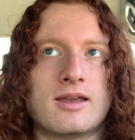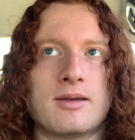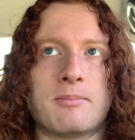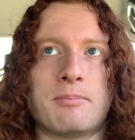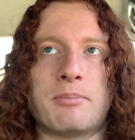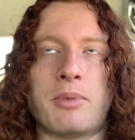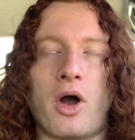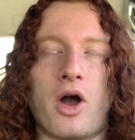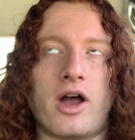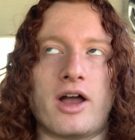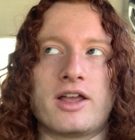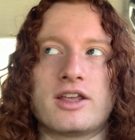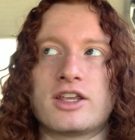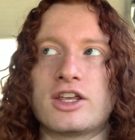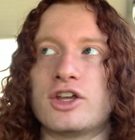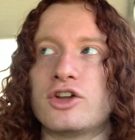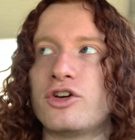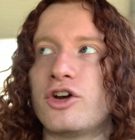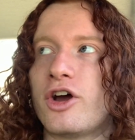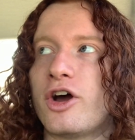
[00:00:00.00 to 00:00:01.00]
But,
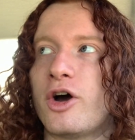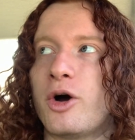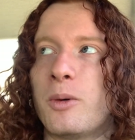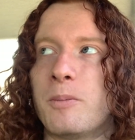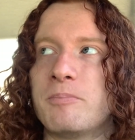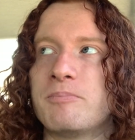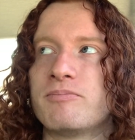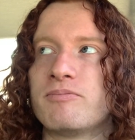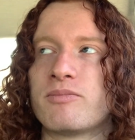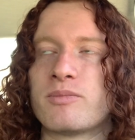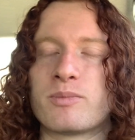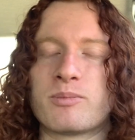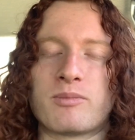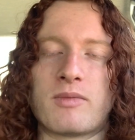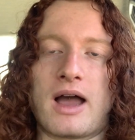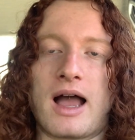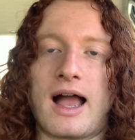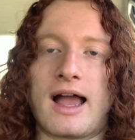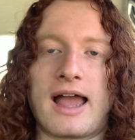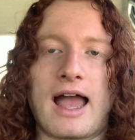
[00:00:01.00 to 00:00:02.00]
you know,
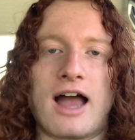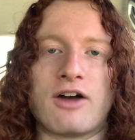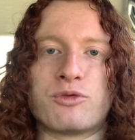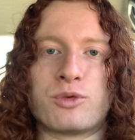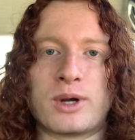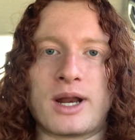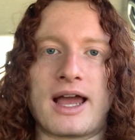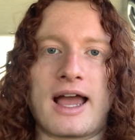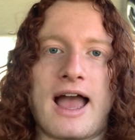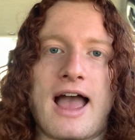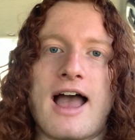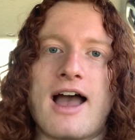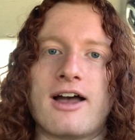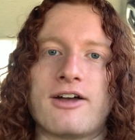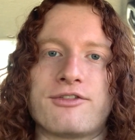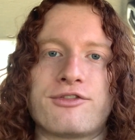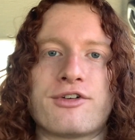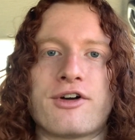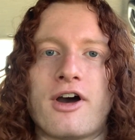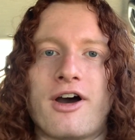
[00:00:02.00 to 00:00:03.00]
I have what I
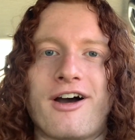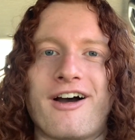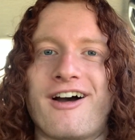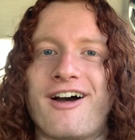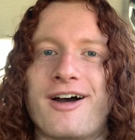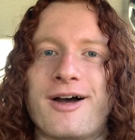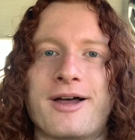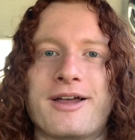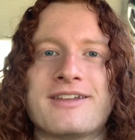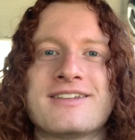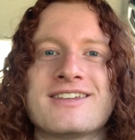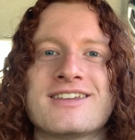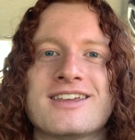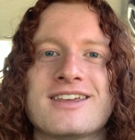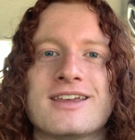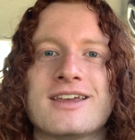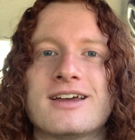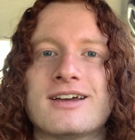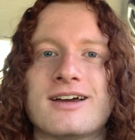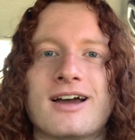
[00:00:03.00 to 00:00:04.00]
have. I
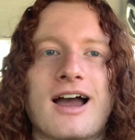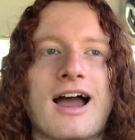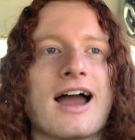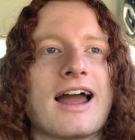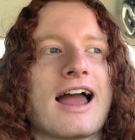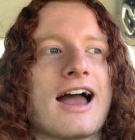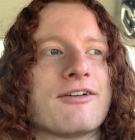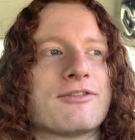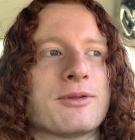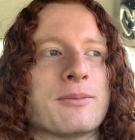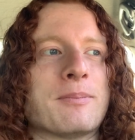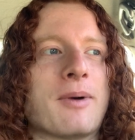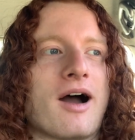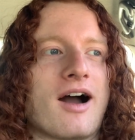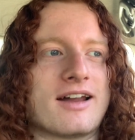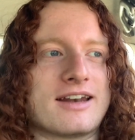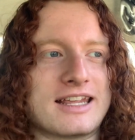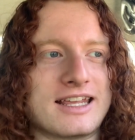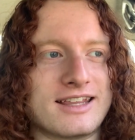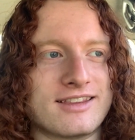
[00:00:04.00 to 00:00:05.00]
have the
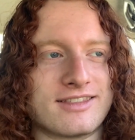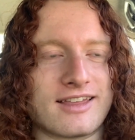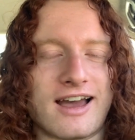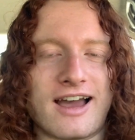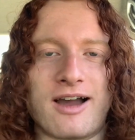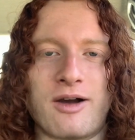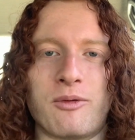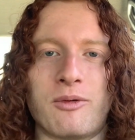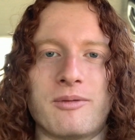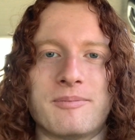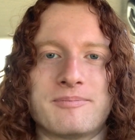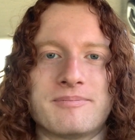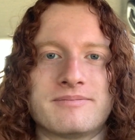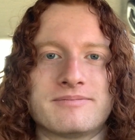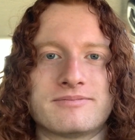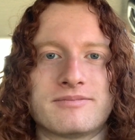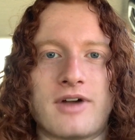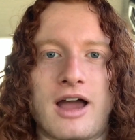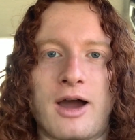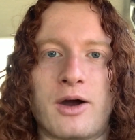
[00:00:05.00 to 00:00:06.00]
body that
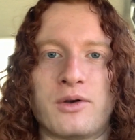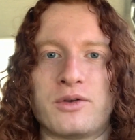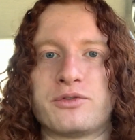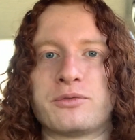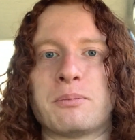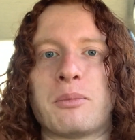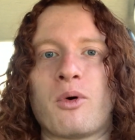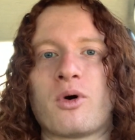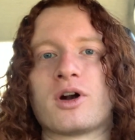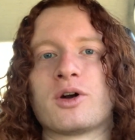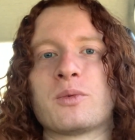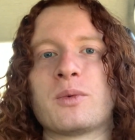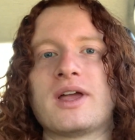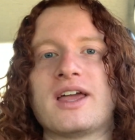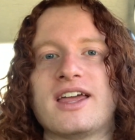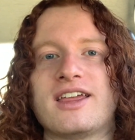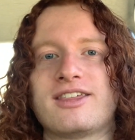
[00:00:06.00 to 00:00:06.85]
I was born with,